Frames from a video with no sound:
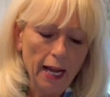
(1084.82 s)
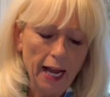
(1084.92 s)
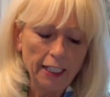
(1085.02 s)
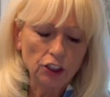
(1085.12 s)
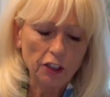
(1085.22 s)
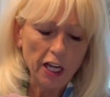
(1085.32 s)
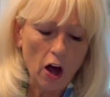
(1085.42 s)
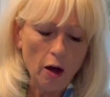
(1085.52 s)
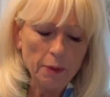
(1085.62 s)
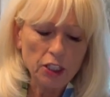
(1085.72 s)
And so the
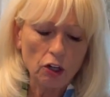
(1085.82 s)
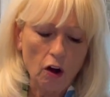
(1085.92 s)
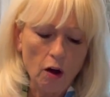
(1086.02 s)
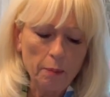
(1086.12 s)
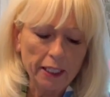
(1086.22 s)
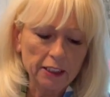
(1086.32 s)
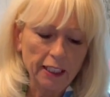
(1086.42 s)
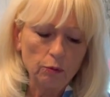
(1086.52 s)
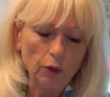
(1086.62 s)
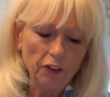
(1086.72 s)
almonds are all mixed
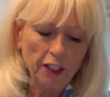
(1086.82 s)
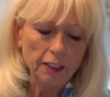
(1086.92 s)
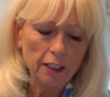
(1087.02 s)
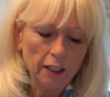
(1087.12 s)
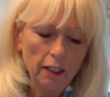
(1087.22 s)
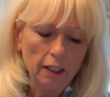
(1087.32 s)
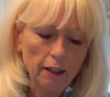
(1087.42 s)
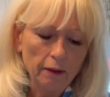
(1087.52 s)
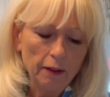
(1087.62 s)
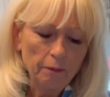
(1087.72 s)
in with it.
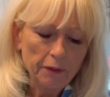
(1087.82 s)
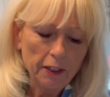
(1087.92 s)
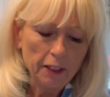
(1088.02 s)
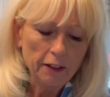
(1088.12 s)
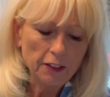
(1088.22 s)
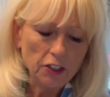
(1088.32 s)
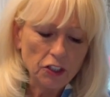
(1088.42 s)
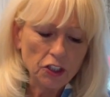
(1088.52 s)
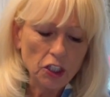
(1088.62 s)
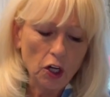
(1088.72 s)
This is
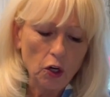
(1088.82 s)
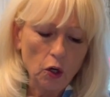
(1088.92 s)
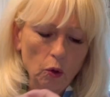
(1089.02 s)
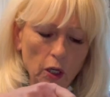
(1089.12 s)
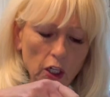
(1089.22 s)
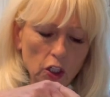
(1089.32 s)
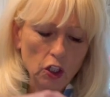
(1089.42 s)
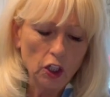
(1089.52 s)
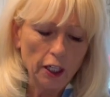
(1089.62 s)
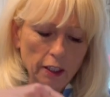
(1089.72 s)
so
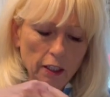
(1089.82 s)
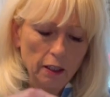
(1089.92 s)
good.